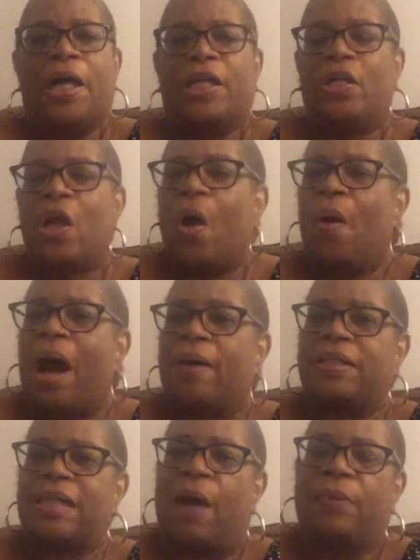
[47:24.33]
you know,
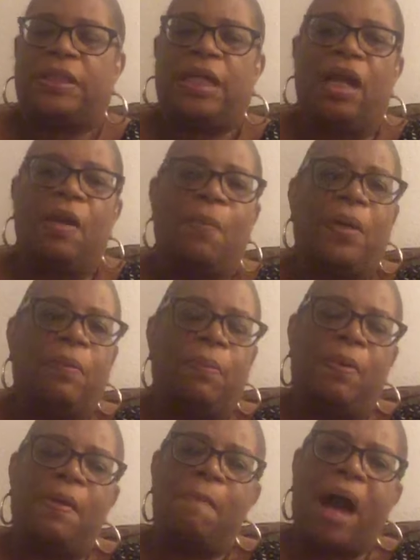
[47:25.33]
because I, was telling him we,
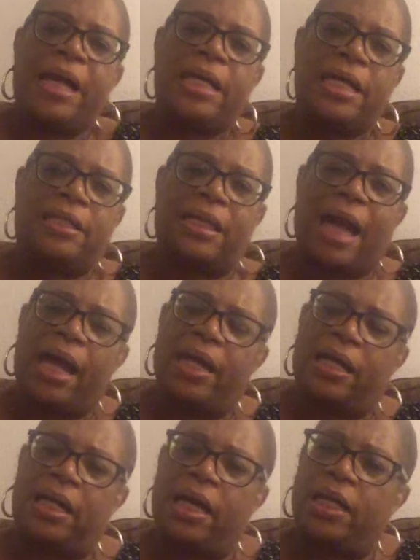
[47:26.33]
we might need to kind
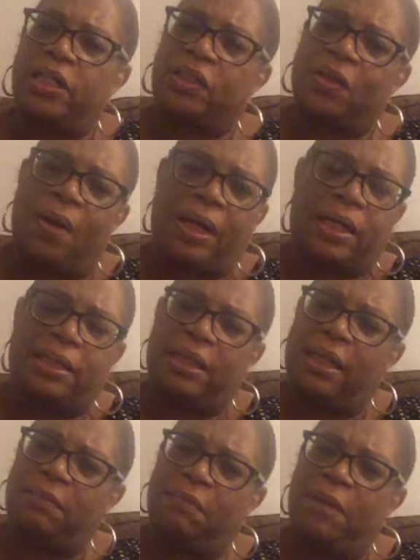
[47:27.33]
of cut it short because
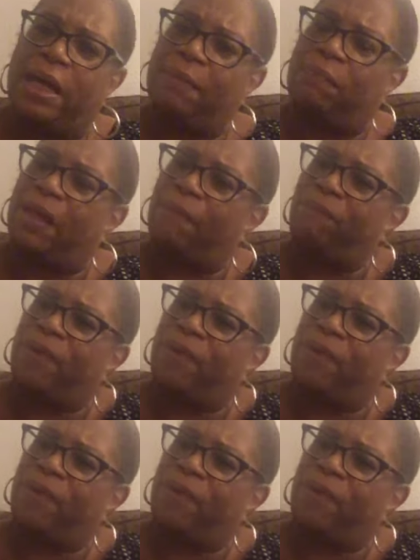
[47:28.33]
it man, the